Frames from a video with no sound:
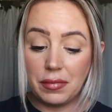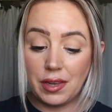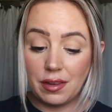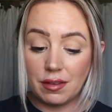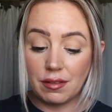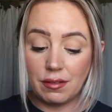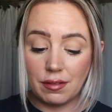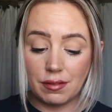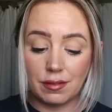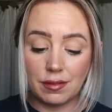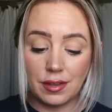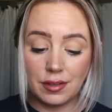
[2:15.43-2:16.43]
be
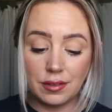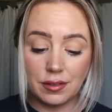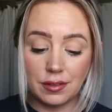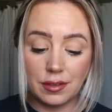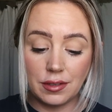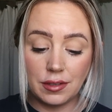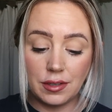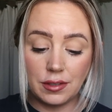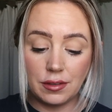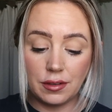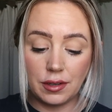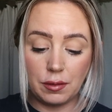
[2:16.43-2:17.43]
good. This
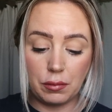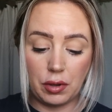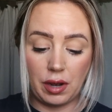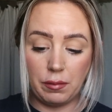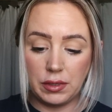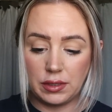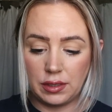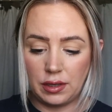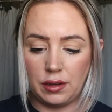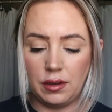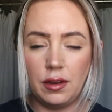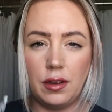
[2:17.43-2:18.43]
is looking
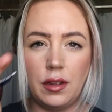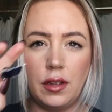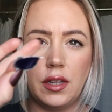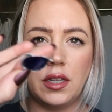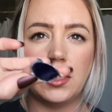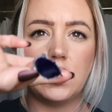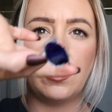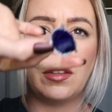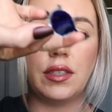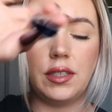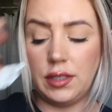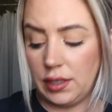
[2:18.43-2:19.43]
promising. So you
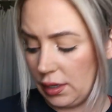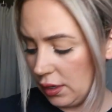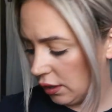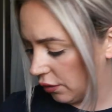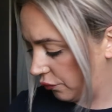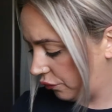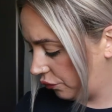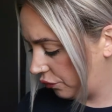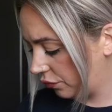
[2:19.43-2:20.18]
can see here.